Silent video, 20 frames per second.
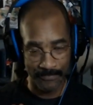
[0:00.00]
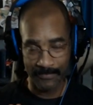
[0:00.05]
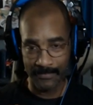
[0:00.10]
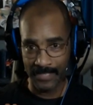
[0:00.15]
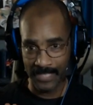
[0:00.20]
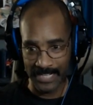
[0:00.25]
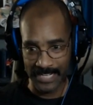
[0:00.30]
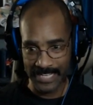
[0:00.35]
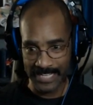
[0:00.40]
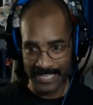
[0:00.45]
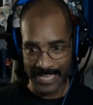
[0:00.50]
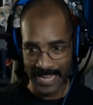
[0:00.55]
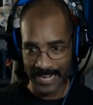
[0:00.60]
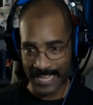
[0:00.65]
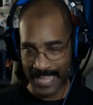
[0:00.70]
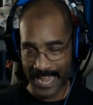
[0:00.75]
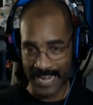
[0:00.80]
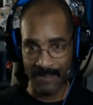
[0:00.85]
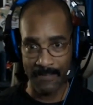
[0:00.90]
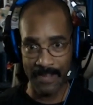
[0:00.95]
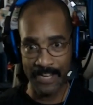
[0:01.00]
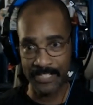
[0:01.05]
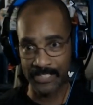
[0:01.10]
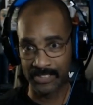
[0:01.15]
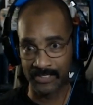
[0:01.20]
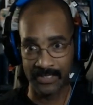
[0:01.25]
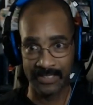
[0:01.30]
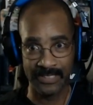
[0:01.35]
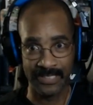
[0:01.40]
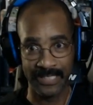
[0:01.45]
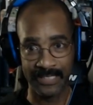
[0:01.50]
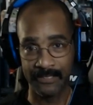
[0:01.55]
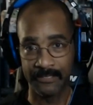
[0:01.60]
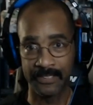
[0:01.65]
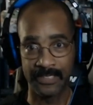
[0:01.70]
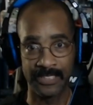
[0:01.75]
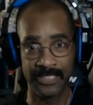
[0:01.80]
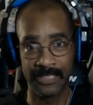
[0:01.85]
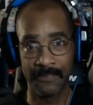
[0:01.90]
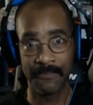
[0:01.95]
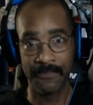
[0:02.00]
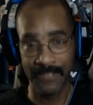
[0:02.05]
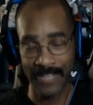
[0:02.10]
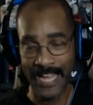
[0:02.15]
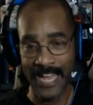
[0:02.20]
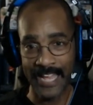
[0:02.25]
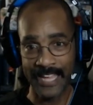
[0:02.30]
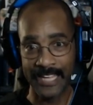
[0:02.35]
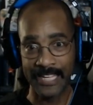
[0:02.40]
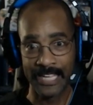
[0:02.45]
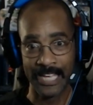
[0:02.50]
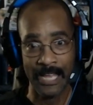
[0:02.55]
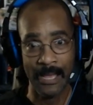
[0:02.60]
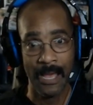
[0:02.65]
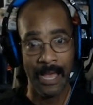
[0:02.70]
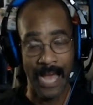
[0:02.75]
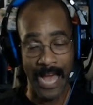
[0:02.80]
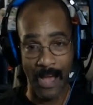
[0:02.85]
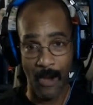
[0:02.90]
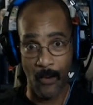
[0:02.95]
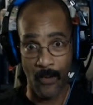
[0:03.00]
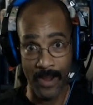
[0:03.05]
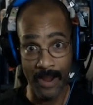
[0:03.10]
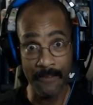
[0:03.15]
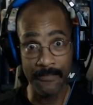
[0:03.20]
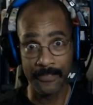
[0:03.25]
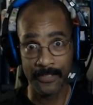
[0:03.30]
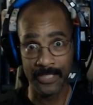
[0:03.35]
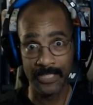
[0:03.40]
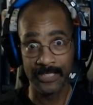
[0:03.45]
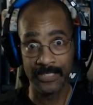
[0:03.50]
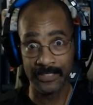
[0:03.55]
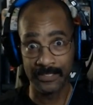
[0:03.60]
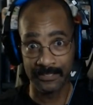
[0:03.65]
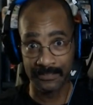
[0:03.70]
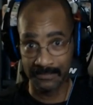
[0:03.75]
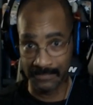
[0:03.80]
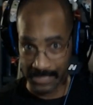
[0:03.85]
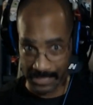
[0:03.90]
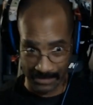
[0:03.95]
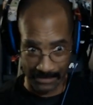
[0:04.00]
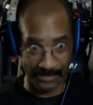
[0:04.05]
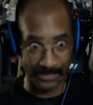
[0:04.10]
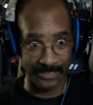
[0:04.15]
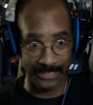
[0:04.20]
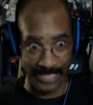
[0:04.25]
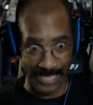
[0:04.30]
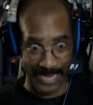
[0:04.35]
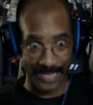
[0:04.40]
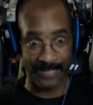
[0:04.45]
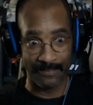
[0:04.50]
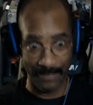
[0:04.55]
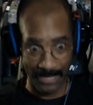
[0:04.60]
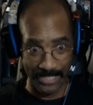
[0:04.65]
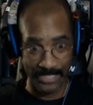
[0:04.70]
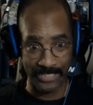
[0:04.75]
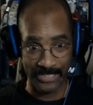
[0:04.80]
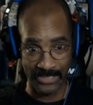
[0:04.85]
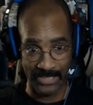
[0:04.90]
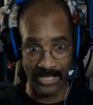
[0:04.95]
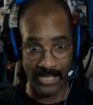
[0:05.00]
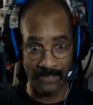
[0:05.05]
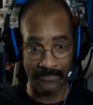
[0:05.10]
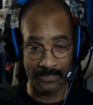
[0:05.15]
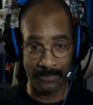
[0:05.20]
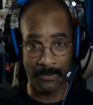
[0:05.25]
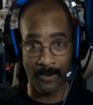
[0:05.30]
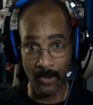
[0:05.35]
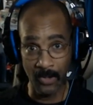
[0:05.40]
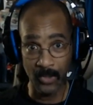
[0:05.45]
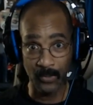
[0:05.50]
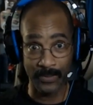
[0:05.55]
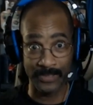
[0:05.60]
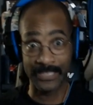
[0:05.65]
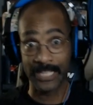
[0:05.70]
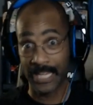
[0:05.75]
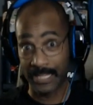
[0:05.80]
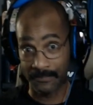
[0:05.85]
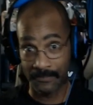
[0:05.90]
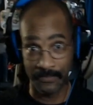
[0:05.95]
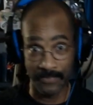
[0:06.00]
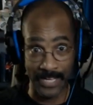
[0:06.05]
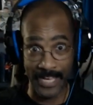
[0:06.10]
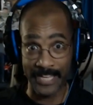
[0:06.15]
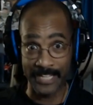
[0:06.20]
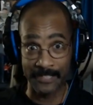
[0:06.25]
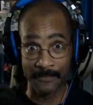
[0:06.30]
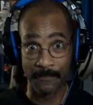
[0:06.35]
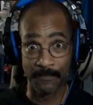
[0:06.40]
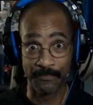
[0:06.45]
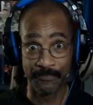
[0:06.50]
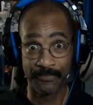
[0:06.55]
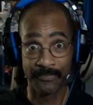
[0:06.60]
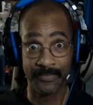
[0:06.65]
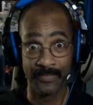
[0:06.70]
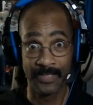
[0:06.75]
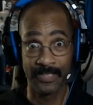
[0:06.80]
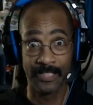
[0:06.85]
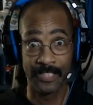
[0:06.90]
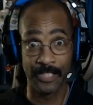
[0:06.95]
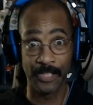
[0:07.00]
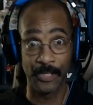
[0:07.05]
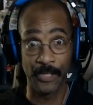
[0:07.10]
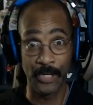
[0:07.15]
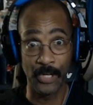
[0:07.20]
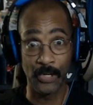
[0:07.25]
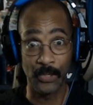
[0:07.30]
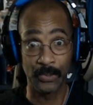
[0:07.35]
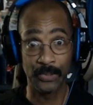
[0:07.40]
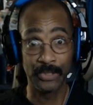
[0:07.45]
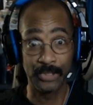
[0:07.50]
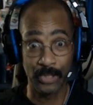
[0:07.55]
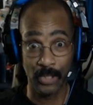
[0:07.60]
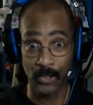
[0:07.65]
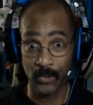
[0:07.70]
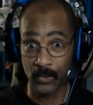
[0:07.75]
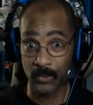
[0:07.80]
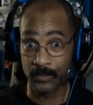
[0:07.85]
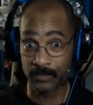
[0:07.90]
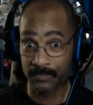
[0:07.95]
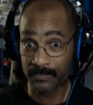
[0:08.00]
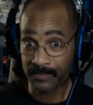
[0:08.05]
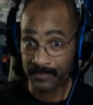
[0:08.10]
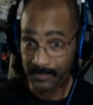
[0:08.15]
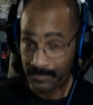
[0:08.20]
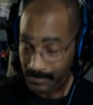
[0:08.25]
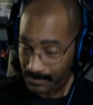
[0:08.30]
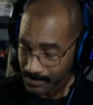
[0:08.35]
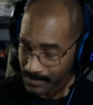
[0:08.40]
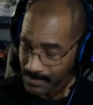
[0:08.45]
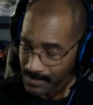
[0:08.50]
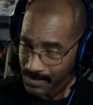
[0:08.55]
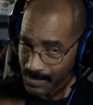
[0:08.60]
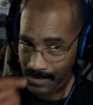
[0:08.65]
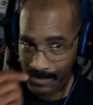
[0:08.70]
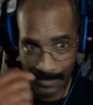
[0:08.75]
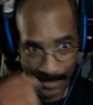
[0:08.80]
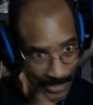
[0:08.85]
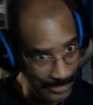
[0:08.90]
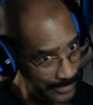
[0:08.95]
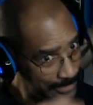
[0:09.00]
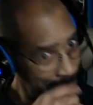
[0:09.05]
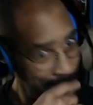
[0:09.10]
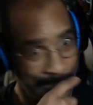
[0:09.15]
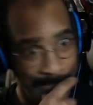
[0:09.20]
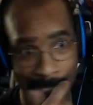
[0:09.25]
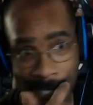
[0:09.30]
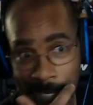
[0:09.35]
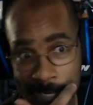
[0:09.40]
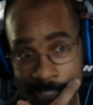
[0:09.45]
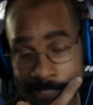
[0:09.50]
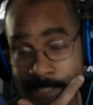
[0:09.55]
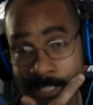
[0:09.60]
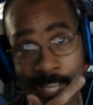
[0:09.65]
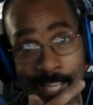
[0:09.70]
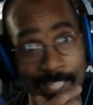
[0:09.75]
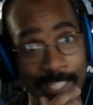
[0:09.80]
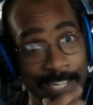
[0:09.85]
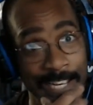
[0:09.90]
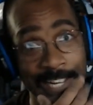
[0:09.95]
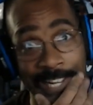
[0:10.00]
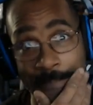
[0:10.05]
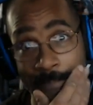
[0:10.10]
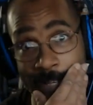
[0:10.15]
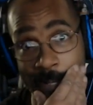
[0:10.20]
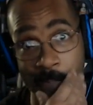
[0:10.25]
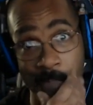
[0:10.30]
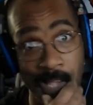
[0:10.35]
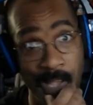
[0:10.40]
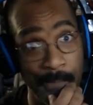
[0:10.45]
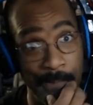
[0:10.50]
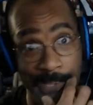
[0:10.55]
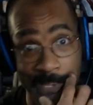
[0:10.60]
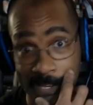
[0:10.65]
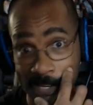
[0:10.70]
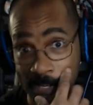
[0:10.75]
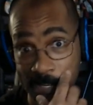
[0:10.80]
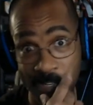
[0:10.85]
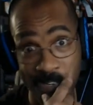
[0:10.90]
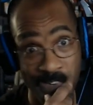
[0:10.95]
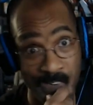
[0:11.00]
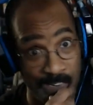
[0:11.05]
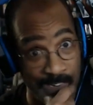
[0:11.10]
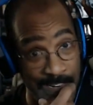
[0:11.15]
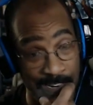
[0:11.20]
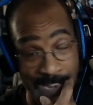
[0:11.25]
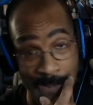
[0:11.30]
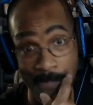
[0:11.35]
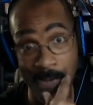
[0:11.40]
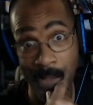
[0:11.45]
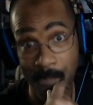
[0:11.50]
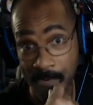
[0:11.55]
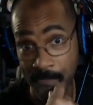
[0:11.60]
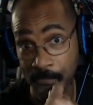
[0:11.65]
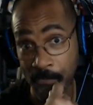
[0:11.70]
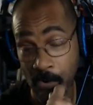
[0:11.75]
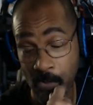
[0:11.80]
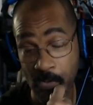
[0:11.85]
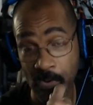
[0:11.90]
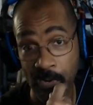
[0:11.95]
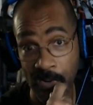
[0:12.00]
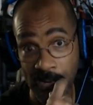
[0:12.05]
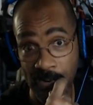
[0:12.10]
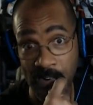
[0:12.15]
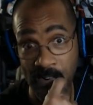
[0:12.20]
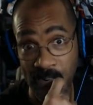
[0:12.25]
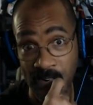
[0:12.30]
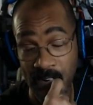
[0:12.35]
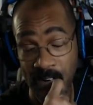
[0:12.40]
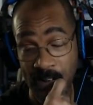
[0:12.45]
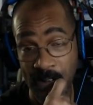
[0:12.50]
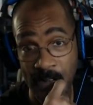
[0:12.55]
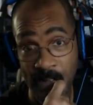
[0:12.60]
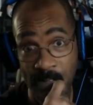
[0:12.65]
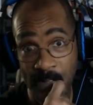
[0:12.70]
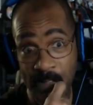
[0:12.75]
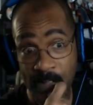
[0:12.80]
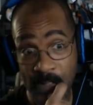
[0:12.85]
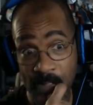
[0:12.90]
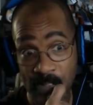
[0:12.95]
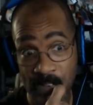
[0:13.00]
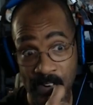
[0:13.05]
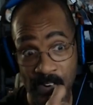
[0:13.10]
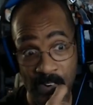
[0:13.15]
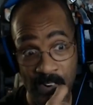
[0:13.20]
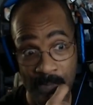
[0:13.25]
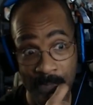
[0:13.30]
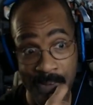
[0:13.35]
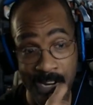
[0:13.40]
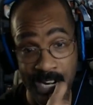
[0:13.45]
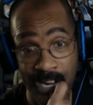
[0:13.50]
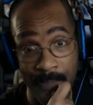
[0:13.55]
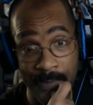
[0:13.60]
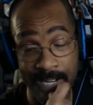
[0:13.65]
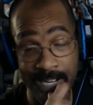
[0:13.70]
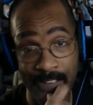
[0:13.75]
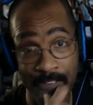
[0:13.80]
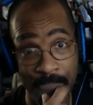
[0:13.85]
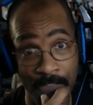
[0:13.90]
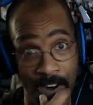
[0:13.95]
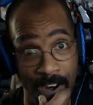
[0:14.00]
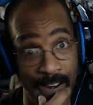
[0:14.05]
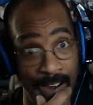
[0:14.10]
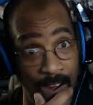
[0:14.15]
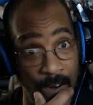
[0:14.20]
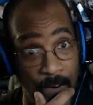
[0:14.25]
kind of animations or anything like with the ship flying. However, there is an animation of the Polaris in flight, you know, so that's just kind of like telling me maybe it might be further along, you know, it may not be that far out,